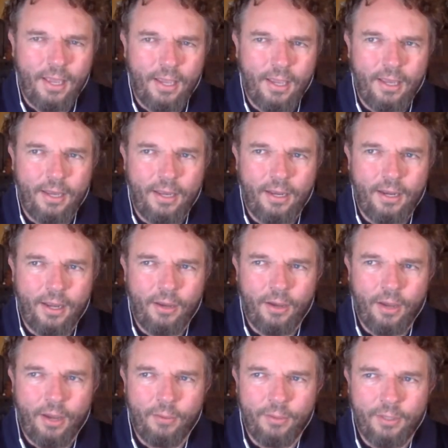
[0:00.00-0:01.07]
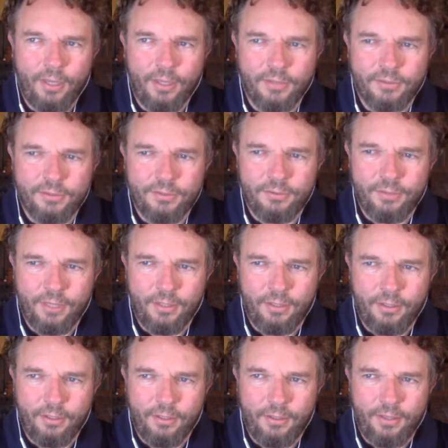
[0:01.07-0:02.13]
And, and I, I would guess too that
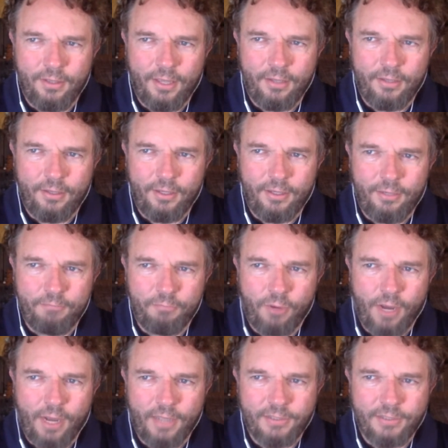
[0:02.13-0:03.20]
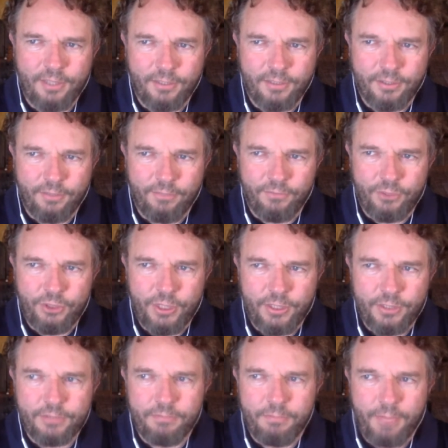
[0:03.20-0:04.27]
that the process of
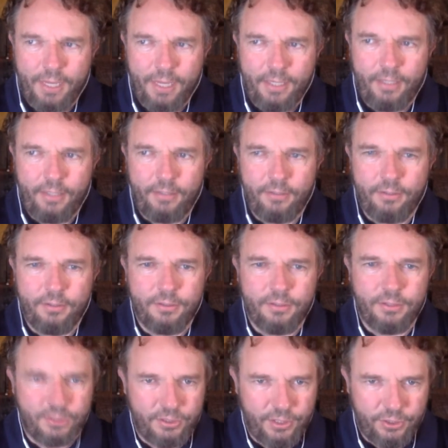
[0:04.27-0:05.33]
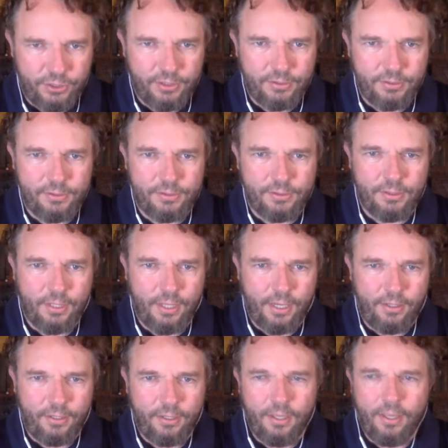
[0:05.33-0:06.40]
just making decisions,
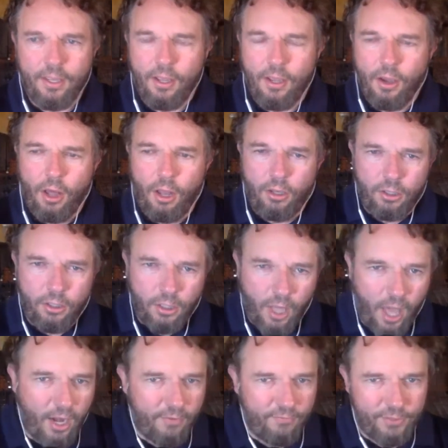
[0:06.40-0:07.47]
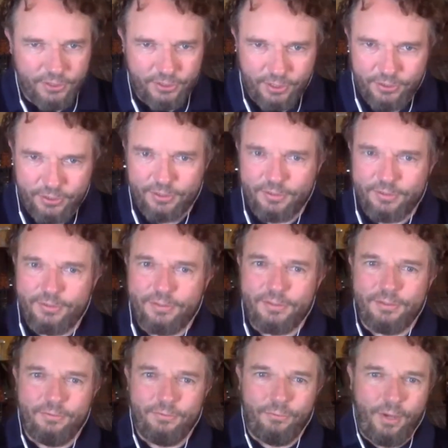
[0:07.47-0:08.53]
like a lot of decisions
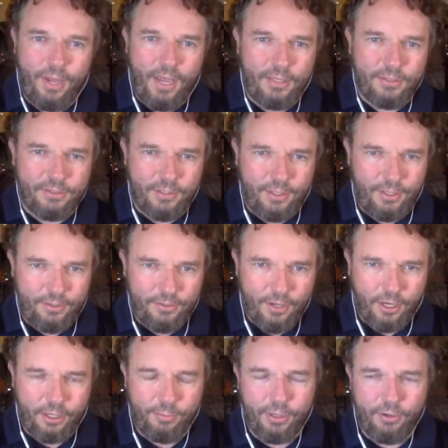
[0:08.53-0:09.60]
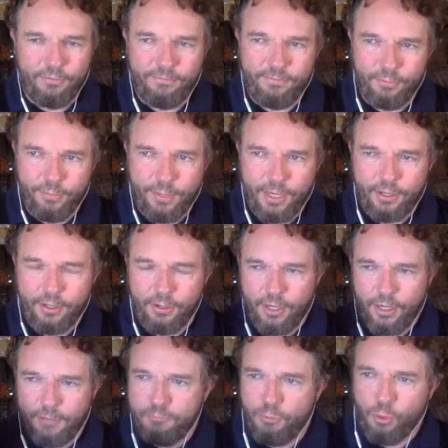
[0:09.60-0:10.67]
as a documentary filmmaker
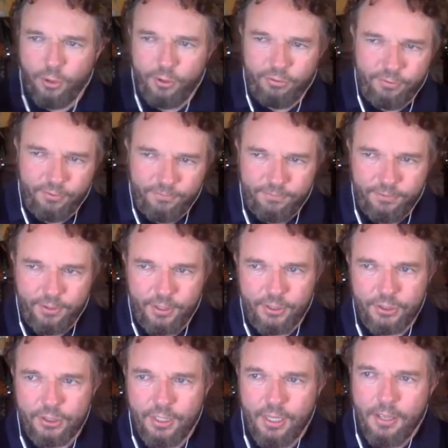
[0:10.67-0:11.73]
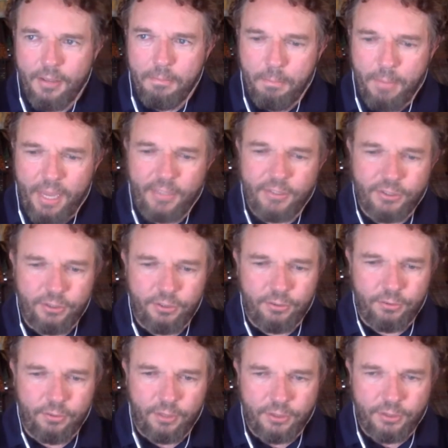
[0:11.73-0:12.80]
and pouring through footage makes
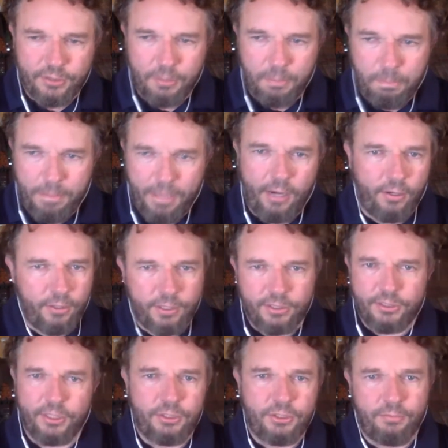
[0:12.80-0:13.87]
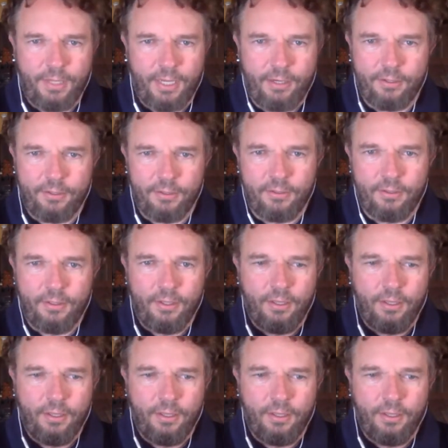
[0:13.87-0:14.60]
you a, just a better decision maker